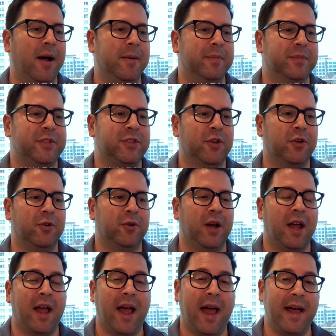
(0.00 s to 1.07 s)
So
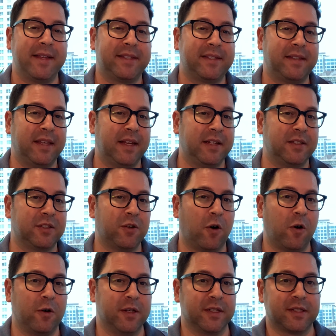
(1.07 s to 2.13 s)
as things
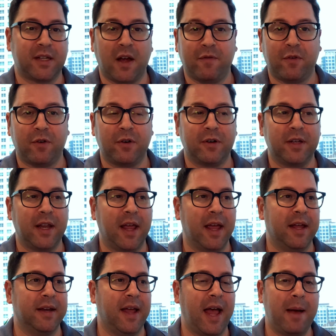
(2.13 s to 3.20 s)
are discovered
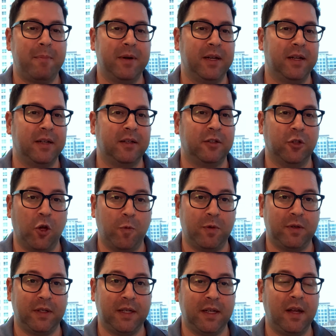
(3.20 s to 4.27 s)
and happening
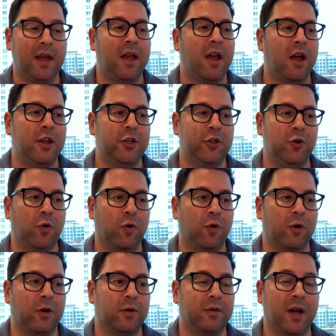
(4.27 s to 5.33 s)
globally,
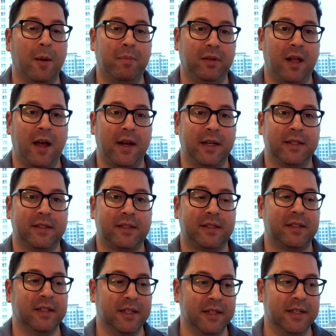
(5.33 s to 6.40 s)
your appliance
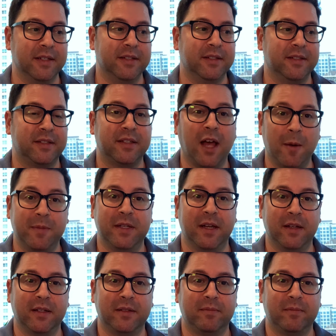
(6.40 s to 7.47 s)
is
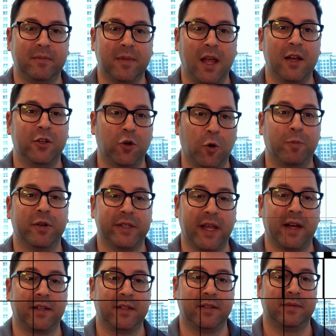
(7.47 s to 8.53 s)
updated and you're protected.